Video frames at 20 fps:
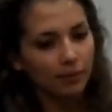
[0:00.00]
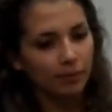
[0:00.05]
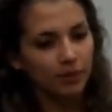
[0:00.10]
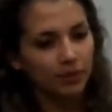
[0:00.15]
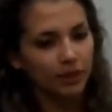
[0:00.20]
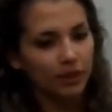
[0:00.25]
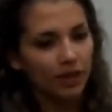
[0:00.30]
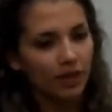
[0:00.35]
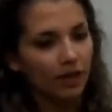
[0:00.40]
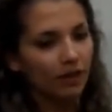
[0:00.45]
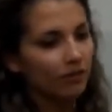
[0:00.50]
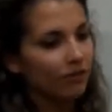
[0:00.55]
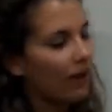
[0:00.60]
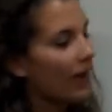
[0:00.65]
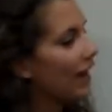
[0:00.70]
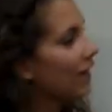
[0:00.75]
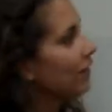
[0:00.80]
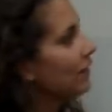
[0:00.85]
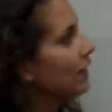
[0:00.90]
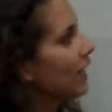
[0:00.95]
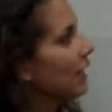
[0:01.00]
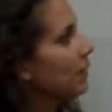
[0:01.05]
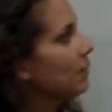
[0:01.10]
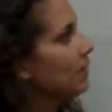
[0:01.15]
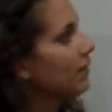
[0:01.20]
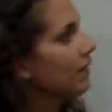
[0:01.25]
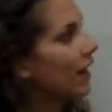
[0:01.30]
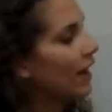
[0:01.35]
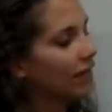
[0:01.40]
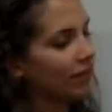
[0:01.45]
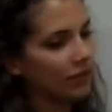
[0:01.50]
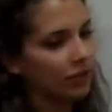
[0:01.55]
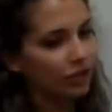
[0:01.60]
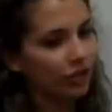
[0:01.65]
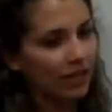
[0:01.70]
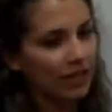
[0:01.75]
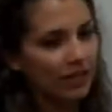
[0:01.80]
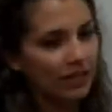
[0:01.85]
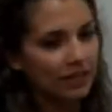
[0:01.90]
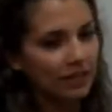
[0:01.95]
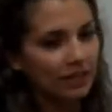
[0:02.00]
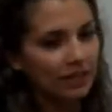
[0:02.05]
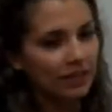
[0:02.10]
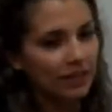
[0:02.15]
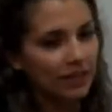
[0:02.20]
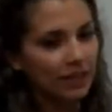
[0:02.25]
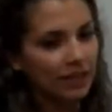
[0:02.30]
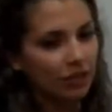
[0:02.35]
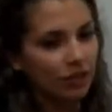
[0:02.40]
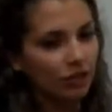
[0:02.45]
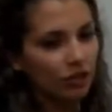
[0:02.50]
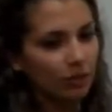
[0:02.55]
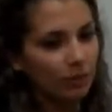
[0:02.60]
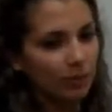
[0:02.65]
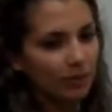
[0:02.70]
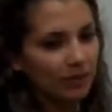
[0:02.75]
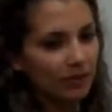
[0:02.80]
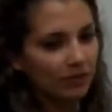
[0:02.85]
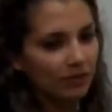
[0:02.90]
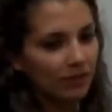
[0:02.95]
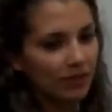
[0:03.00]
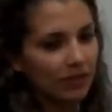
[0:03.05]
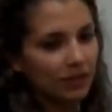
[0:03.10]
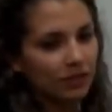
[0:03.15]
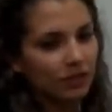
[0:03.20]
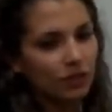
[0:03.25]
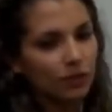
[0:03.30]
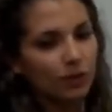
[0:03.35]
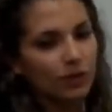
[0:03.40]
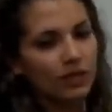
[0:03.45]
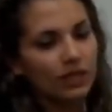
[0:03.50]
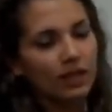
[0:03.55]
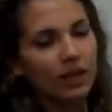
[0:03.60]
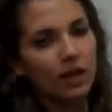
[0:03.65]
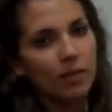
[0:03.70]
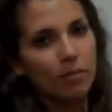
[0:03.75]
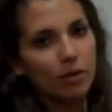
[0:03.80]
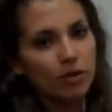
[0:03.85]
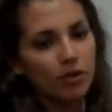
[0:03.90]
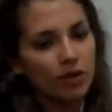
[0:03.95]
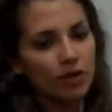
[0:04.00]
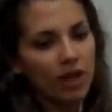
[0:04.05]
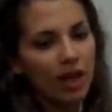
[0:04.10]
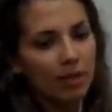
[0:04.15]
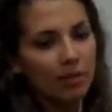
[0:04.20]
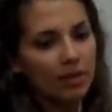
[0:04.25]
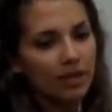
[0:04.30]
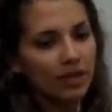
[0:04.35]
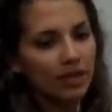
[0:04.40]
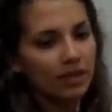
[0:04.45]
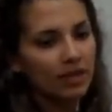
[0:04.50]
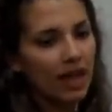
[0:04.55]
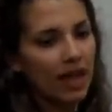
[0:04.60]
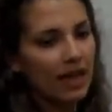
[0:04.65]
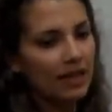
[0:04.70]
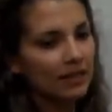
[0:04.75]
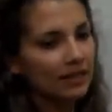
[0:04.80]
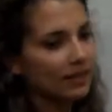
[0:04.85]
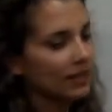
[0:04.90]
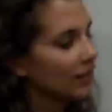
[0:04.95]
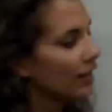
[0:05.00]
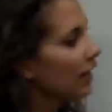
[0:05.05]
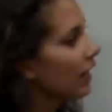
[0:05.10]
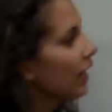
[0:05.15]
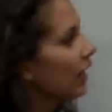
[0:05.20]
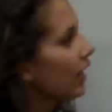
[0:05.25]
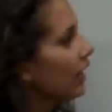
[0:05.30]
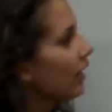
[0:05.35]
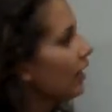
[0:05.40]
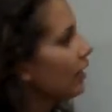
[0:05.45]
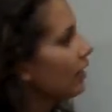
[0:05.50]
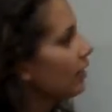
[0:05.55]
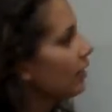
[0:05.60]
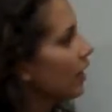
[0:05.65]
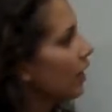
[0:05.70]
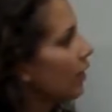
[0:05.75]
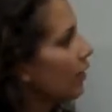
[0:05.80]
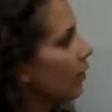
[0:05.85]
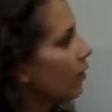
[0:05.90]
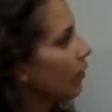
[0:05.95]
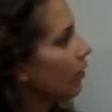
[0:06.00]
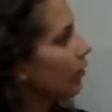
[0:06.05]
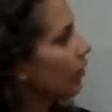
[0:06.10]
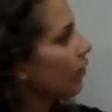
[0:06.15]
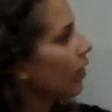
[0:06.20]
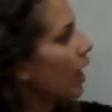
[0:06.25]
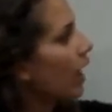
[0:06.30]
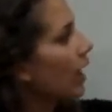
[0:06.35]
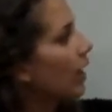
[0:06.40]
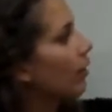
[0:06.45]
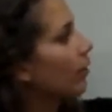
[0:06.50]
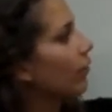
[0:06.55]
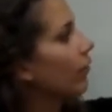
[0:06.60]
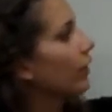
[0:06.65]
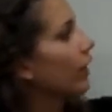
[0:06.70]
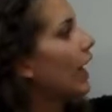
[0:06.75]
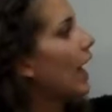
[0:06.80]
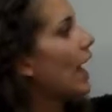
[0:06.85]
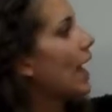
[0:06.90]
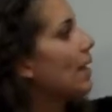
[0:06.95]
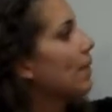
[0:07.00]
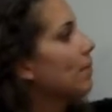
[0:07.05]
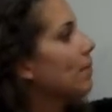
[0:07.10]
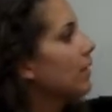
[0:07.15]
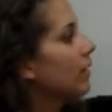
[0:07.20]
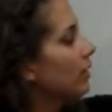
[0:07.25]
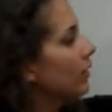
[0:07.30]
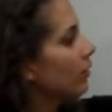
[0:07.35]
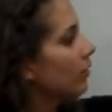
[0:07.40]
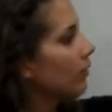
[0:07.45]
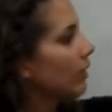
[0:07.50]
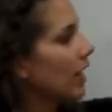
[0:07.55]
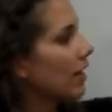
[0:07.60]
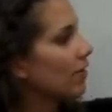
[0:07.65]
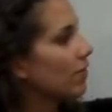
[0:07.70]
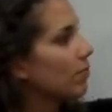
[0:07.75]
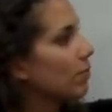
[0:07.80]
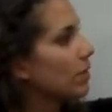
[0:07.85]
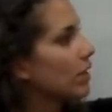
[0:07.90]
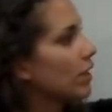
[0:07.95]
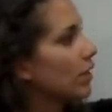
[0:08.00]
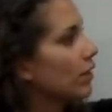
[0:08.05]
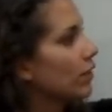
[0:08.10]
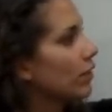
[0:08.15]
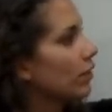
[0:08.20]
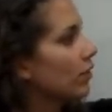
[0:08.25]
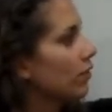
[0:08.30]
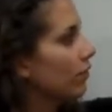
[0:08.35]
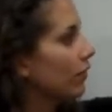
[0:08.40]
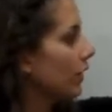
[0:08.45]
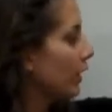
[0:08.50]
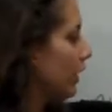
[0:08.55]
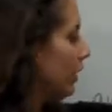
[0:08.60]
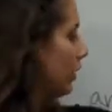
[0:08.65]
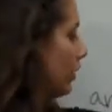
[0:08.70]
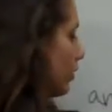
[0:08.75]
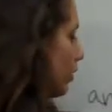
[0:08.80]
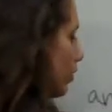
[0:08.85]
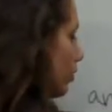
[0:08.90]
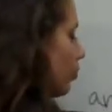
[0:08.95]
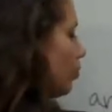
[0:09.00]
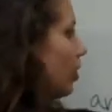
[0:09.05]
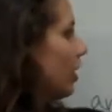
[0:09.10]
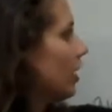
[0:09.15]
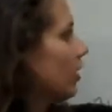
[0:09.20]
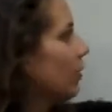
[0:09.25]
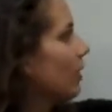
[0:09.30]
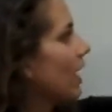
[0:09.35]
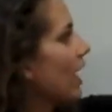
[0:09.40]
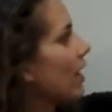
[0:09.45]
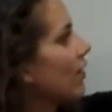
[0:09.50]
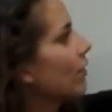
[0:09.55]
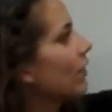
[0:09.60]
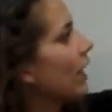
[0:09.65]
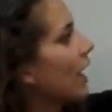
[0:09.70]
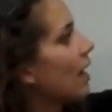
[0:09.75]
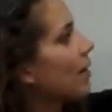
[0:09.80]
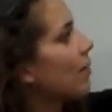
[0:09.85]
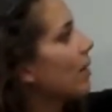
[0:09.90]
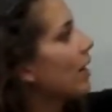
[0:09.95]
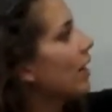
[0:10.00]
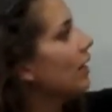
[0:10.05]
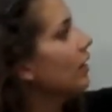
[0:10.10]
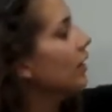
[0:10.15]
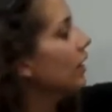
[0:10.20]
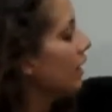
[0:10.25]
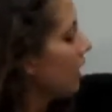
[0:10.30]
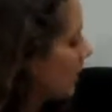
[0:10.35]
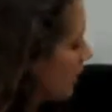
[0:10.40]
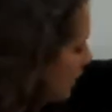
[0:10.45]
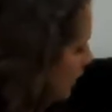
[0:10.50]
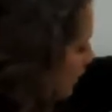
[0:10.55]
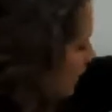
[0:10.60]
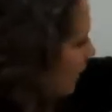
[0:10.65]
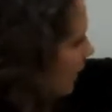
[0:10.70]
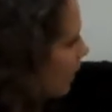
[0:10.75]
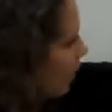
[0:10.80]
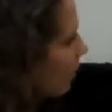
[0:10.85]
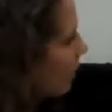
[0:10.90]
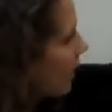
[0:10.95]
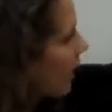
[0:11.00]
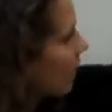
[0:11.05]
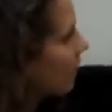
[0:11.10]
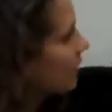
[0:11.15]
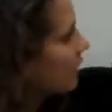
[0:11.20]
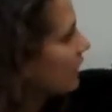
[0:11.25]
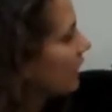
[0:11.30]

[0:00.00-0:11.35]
So there are 5 types of heavy chains, each specific to an immunoglobulin class. So for M, we have mu, for G, we have gamma, D, we have